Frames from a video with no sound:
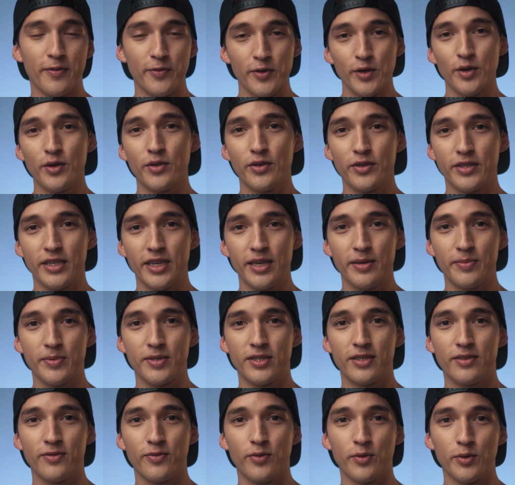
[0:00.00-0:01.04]
A few other
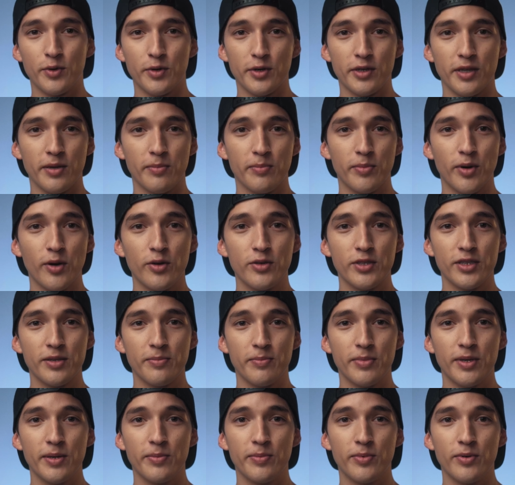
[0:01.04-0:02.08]
tips for composing
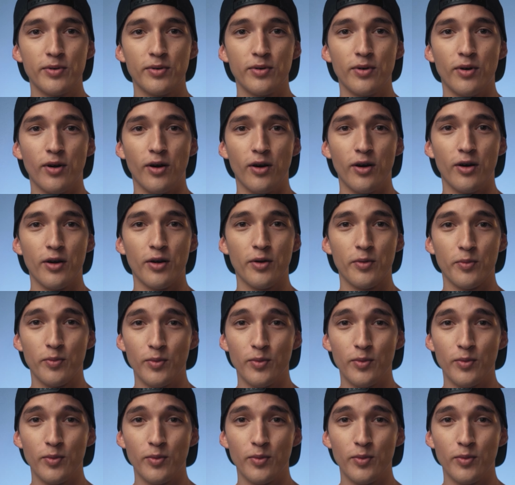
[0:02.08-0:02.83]
people are: